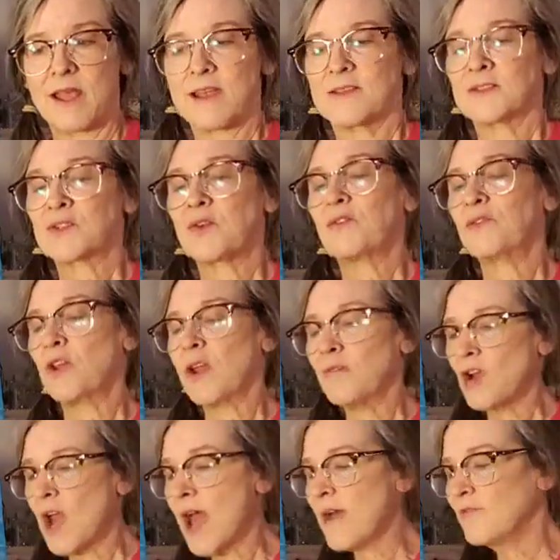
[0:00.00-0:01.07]
So if you ever
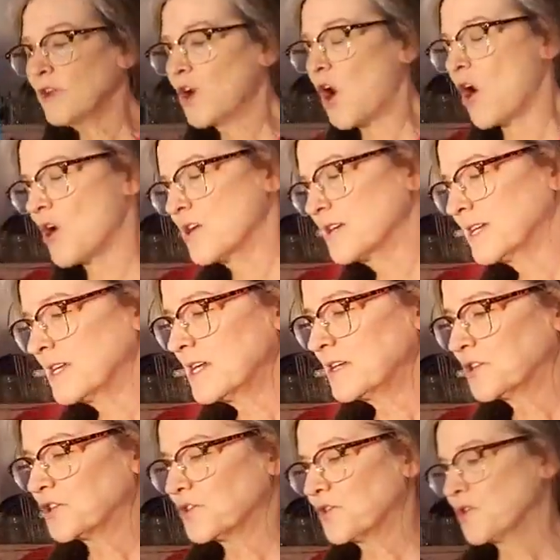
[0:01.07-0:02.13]
have an art
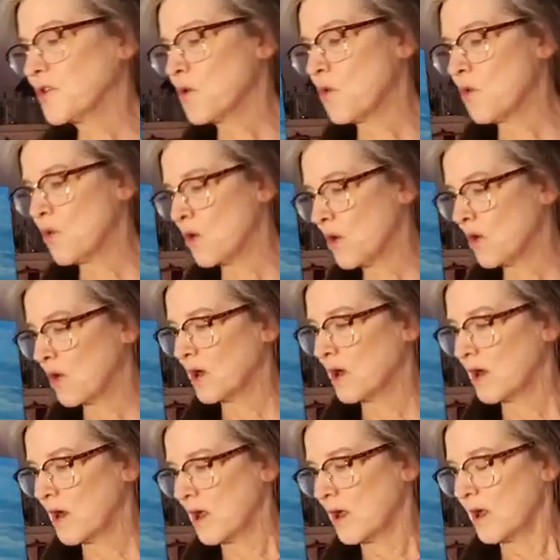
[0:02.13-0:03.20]
teacher or
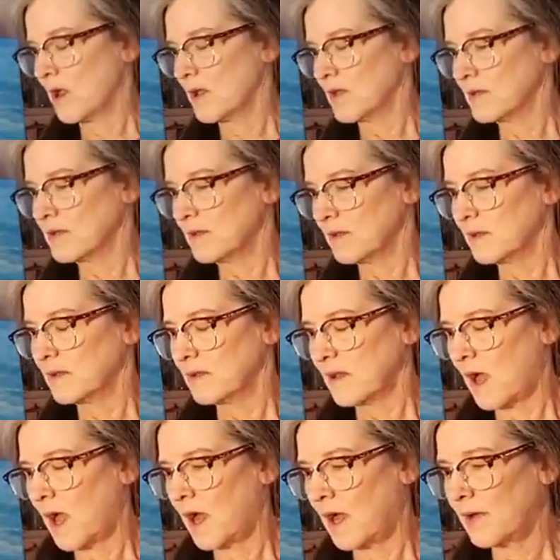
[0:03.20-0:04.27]

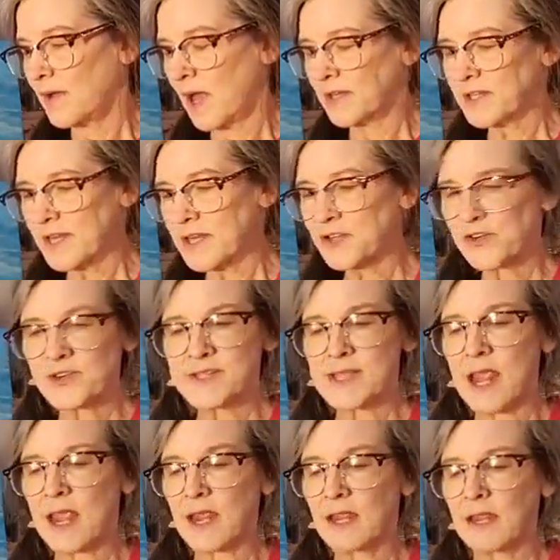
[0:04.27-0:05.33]
a teacher
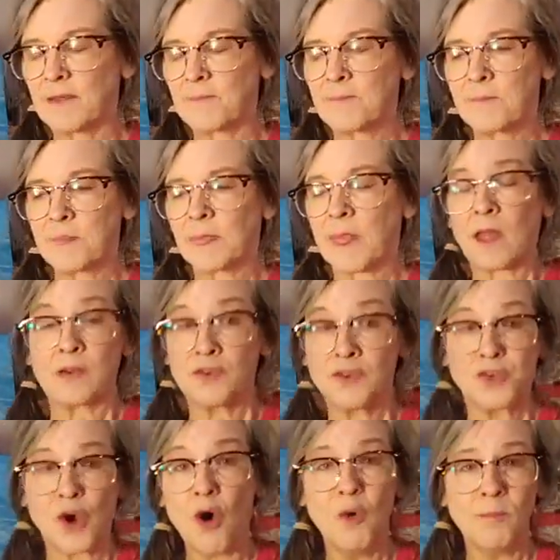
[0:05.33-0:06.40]
say,
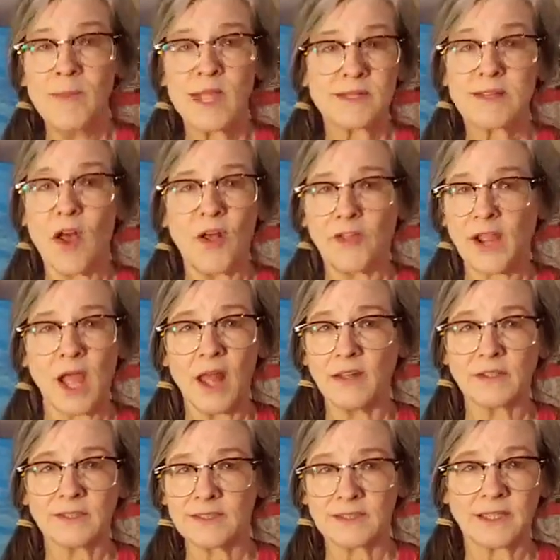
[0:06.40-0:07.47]
don't mix all the
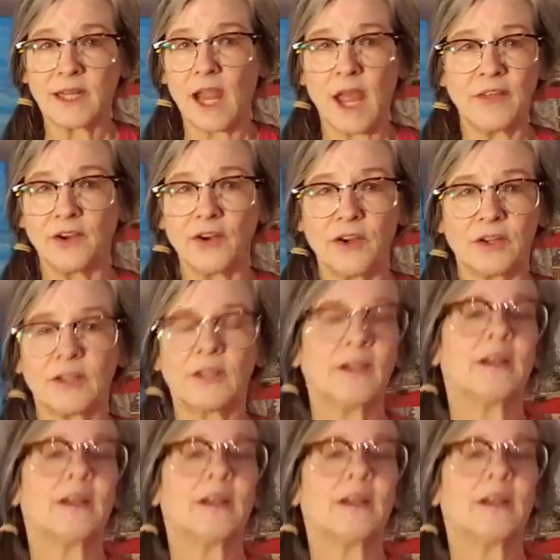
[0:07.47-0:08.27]
colors together,